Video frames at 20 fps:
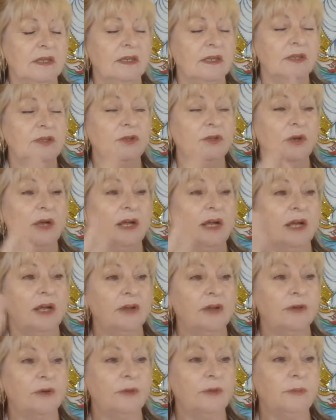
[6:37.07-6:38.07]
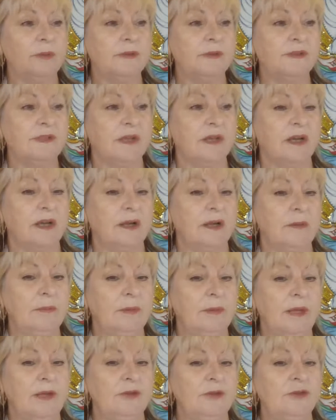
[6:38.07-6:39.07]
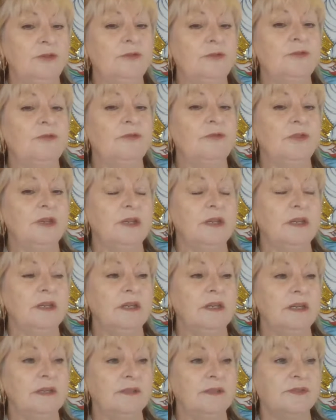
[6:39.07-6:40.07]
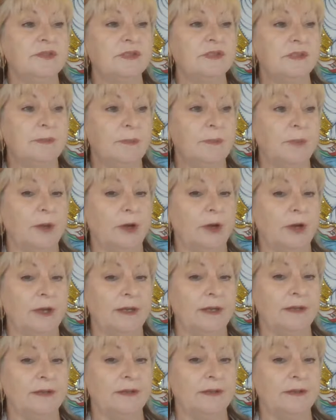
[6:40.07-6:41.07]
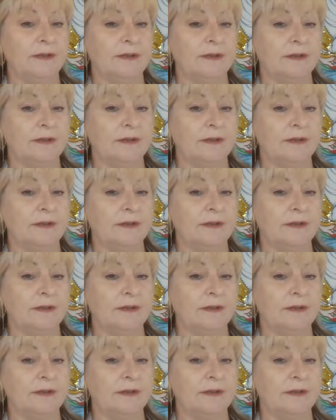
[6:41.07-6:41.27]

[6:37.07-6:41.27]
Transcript: Your heart opens up and you feel inspired,